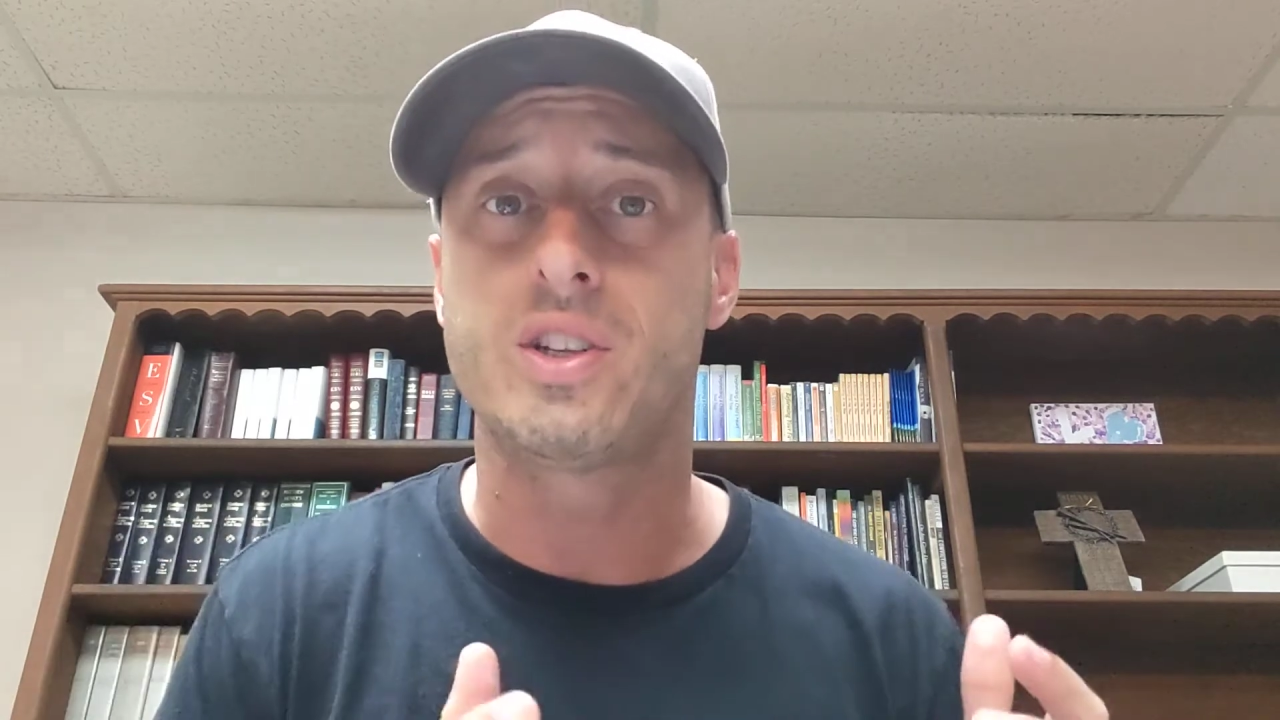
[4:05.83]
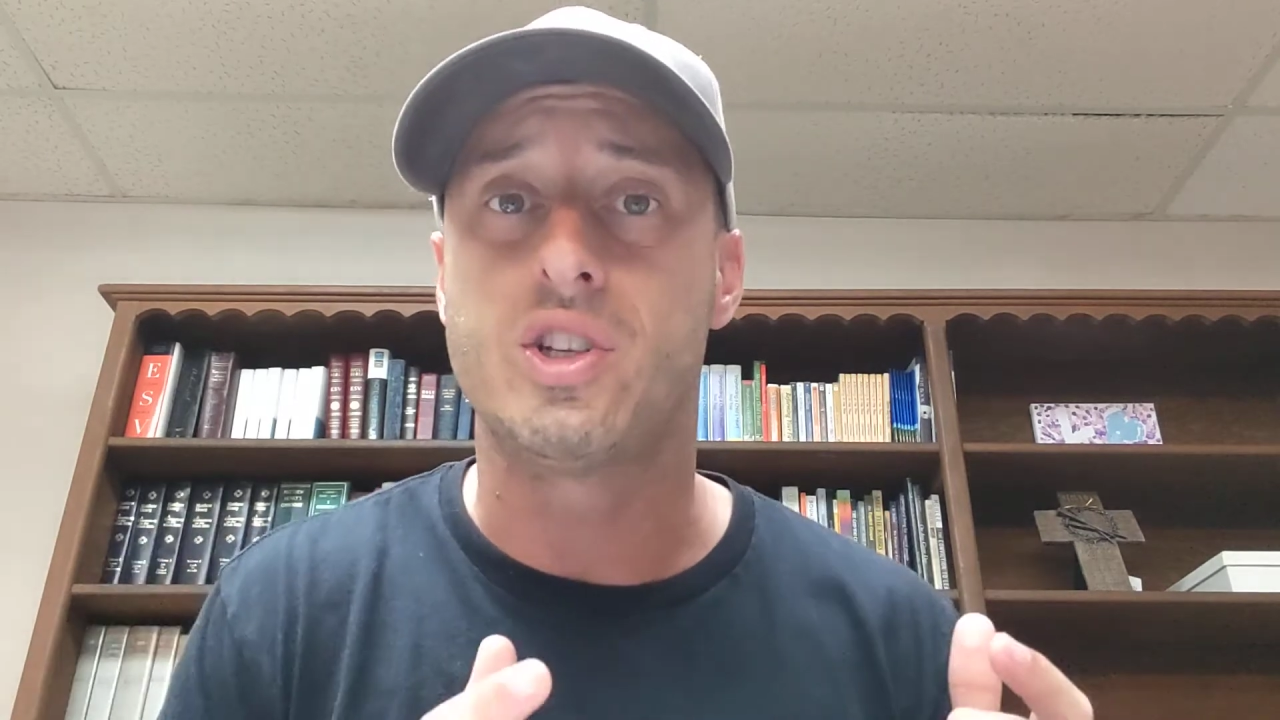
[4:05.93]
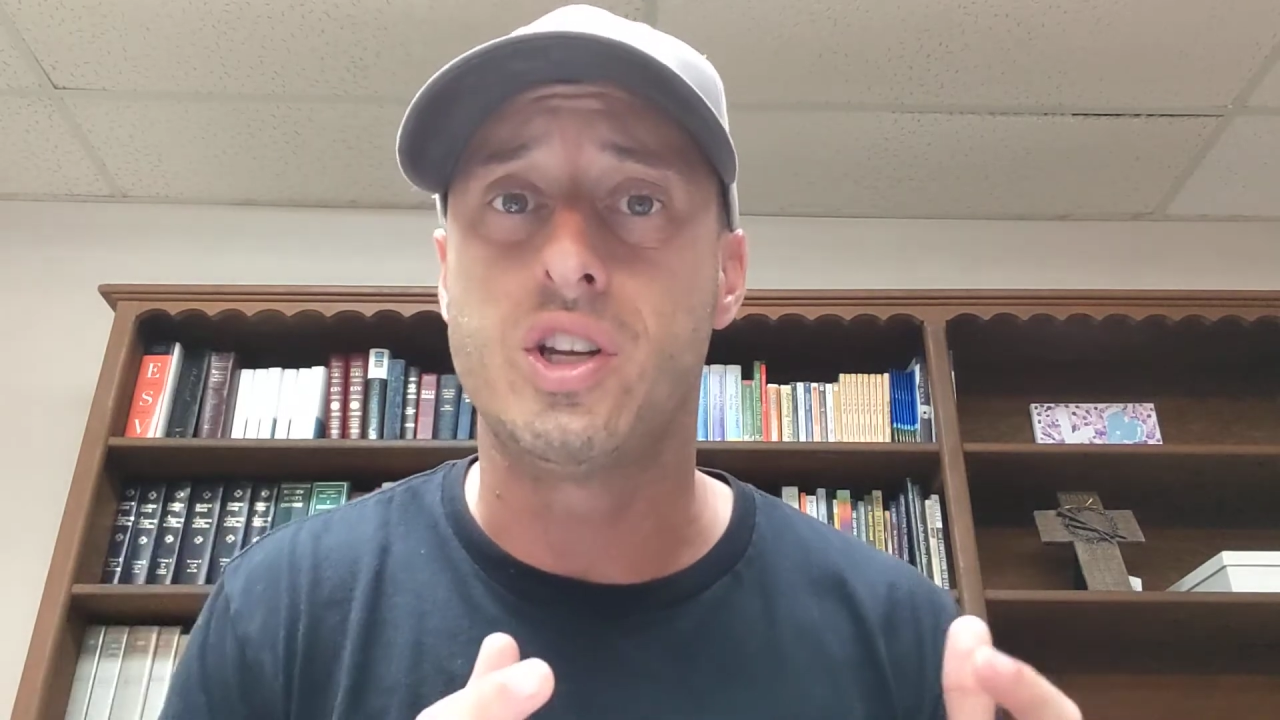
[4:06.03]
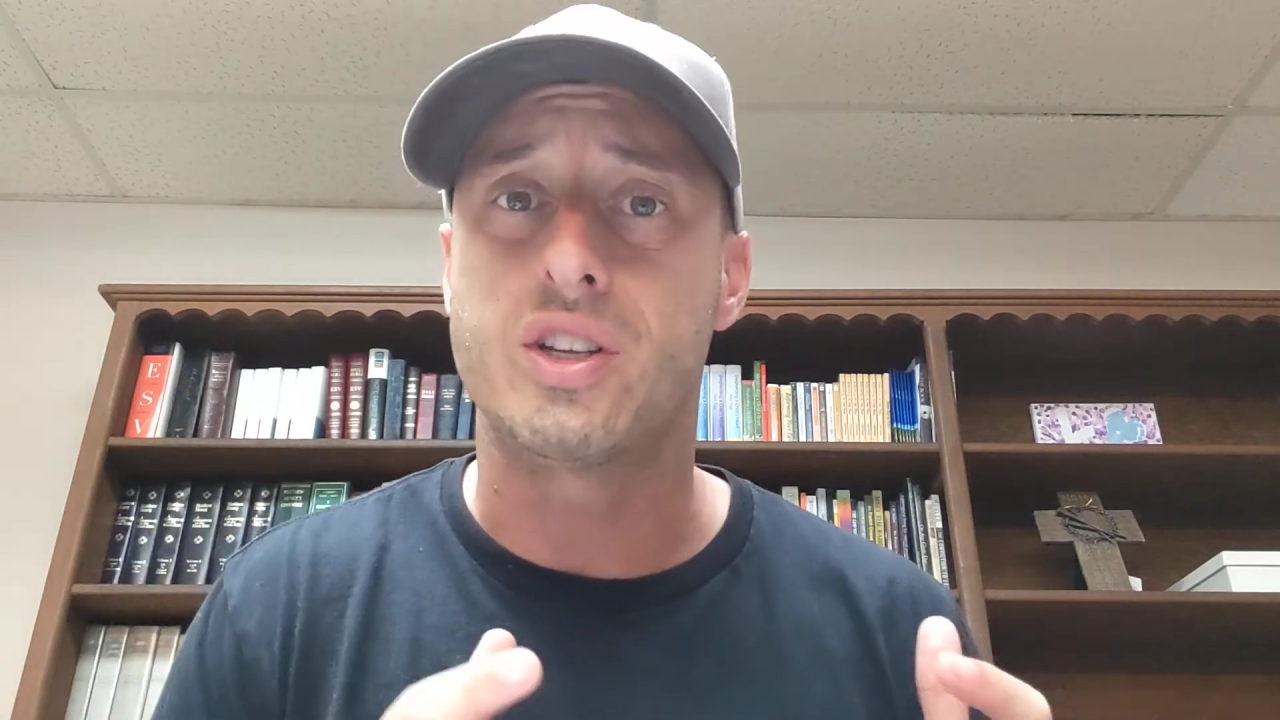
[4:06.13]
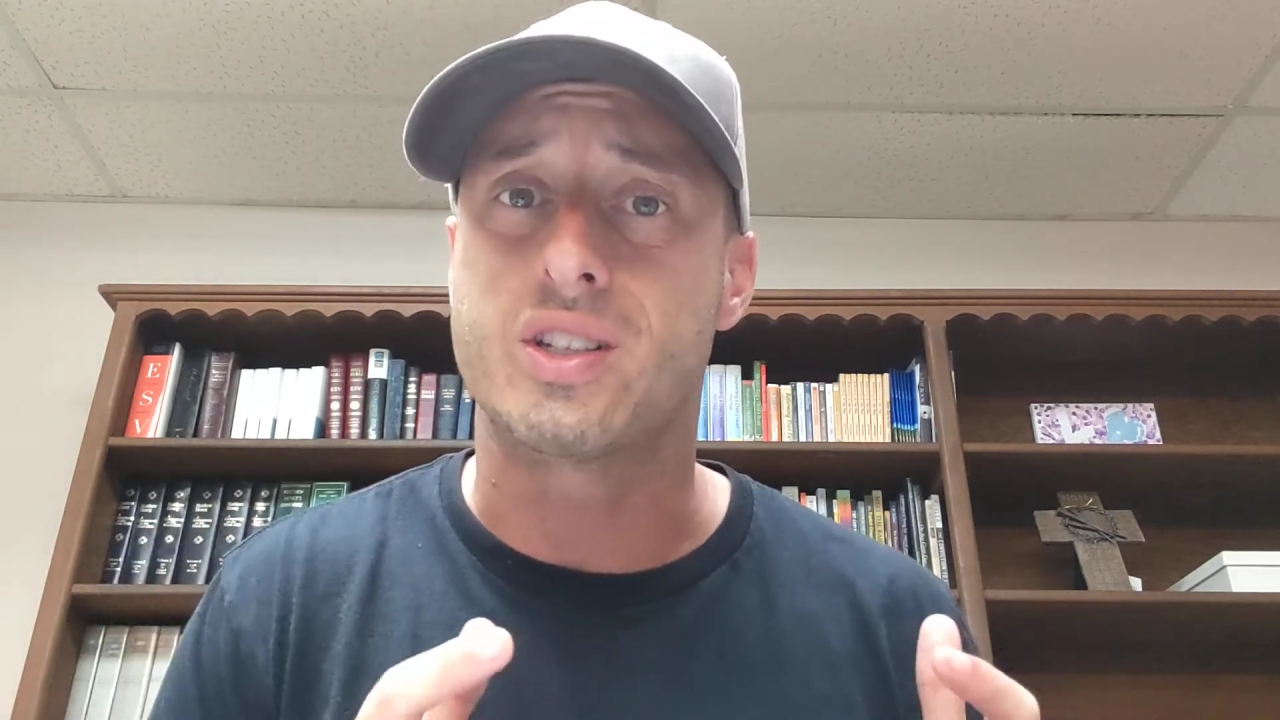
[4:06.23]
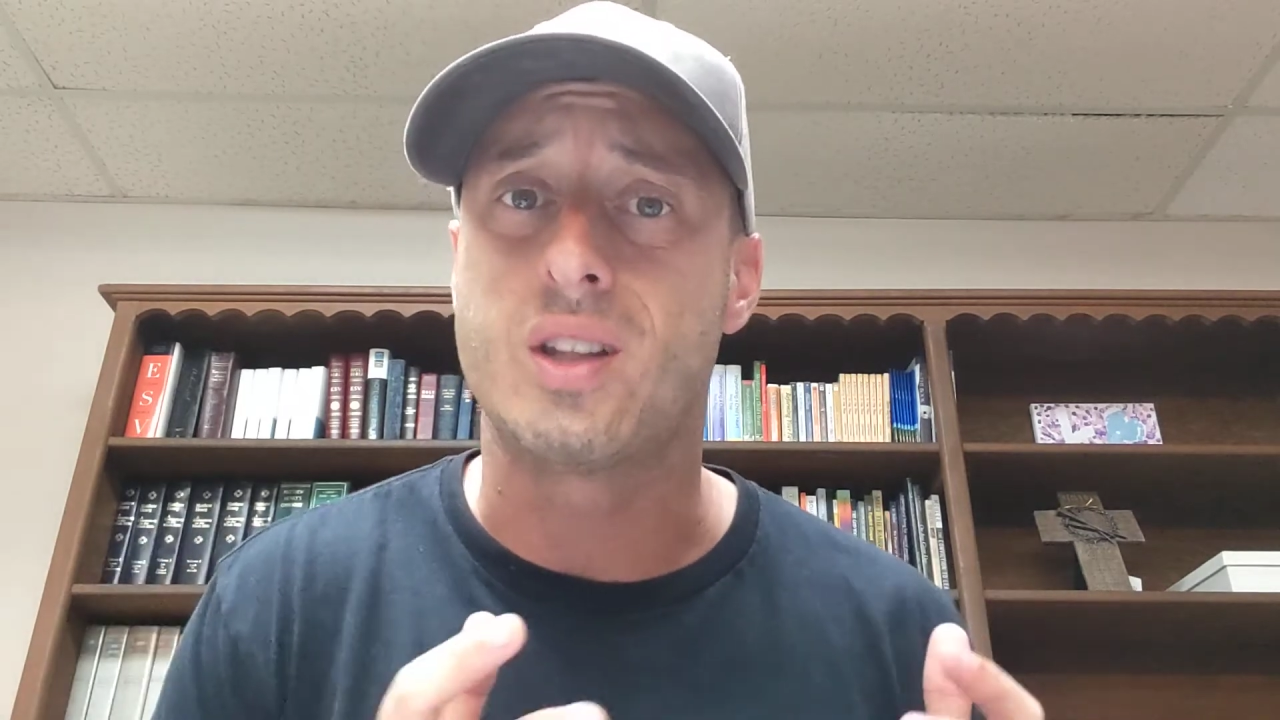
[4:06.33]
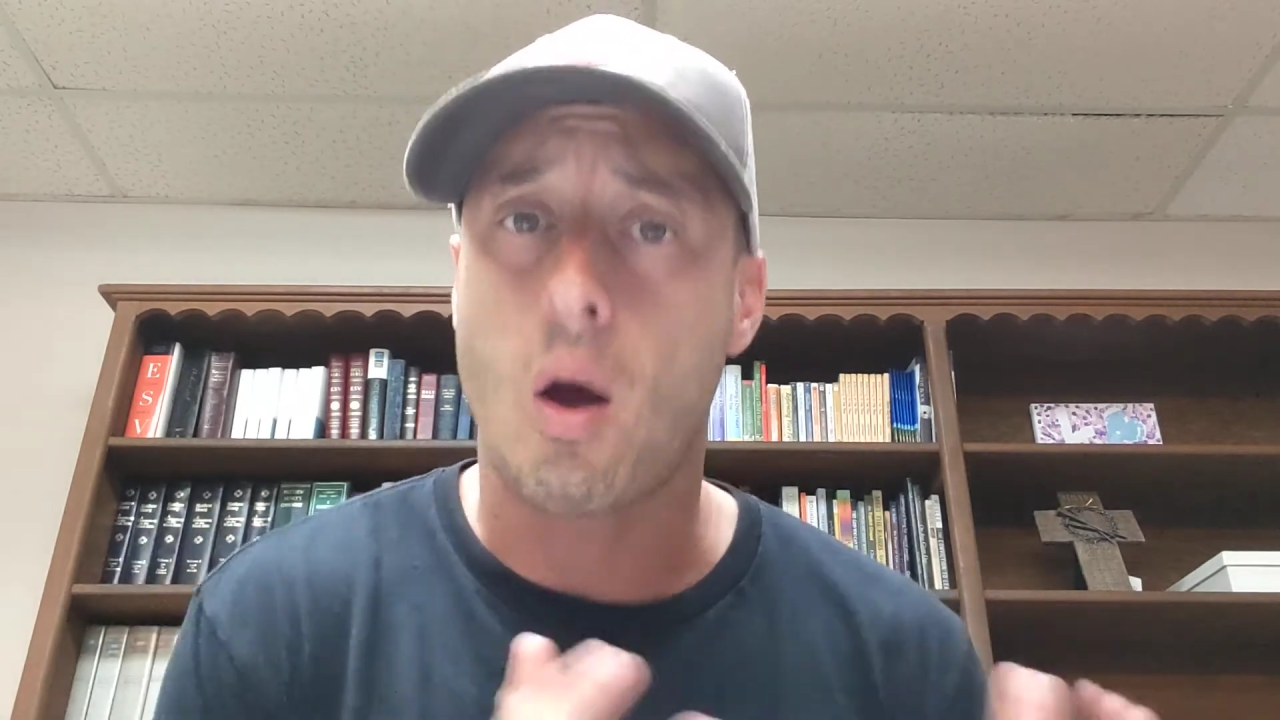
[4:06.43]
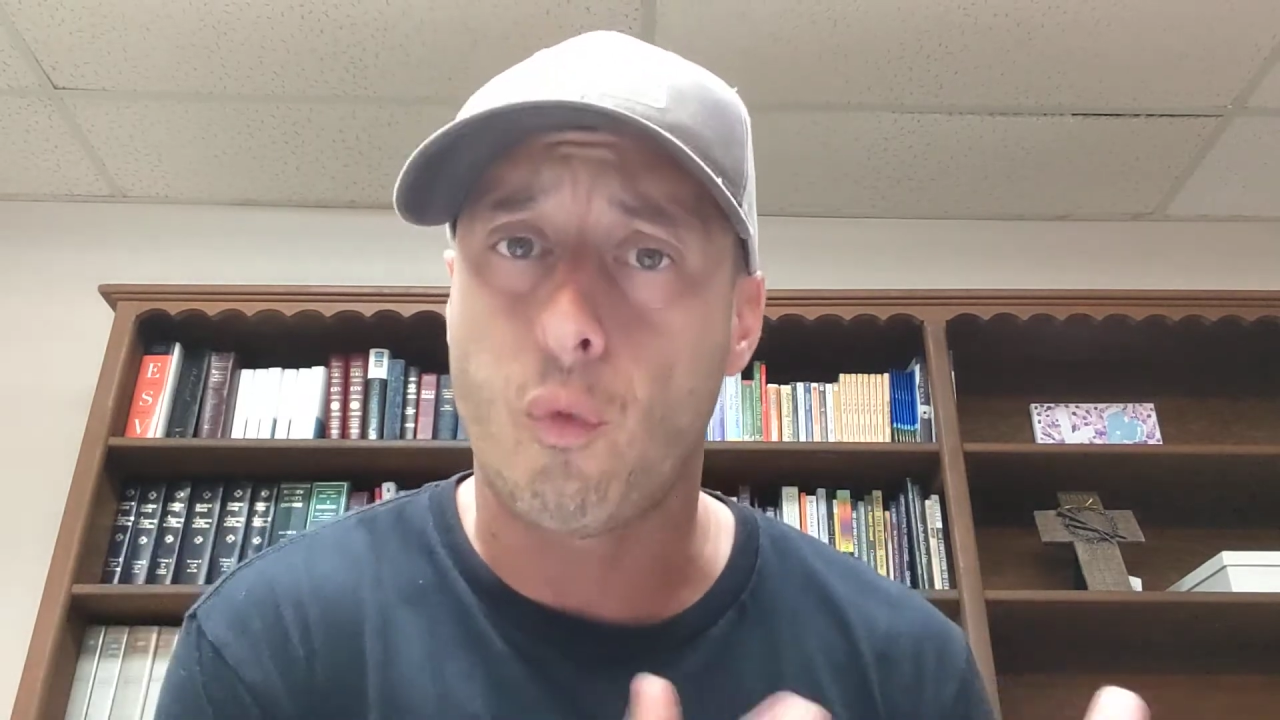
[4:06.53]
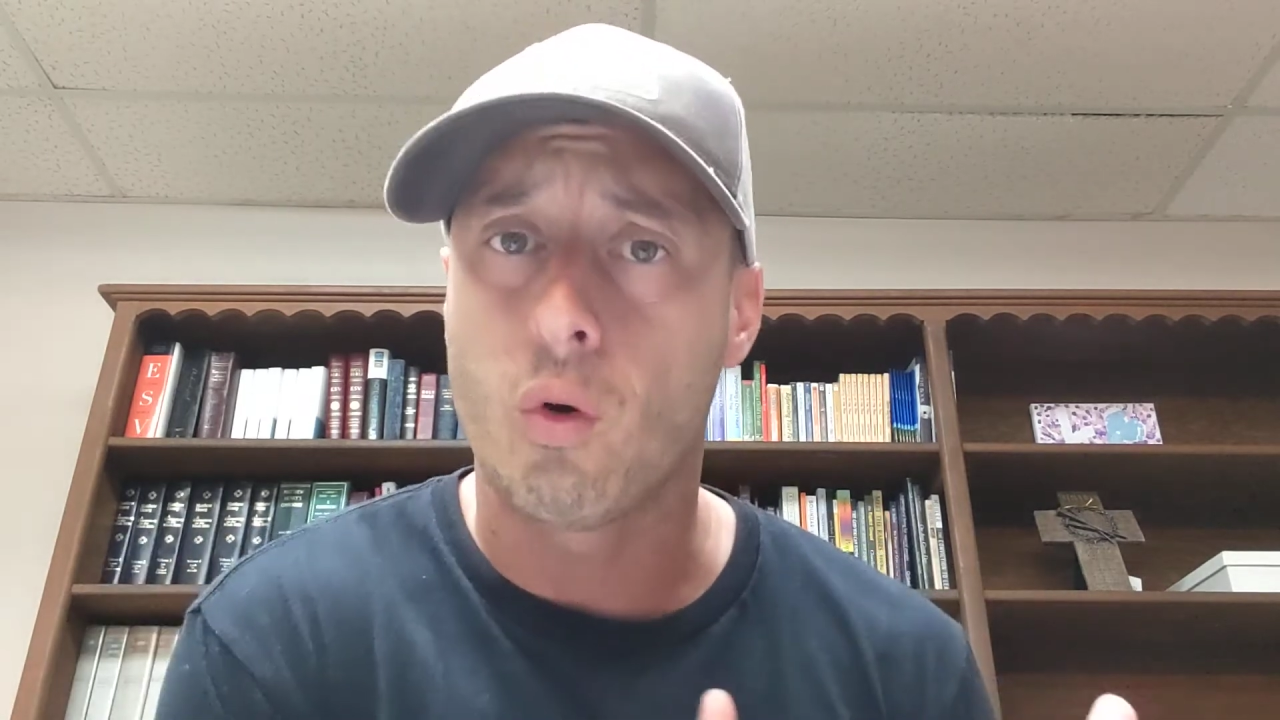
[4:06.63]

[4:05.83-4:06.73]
Jesus not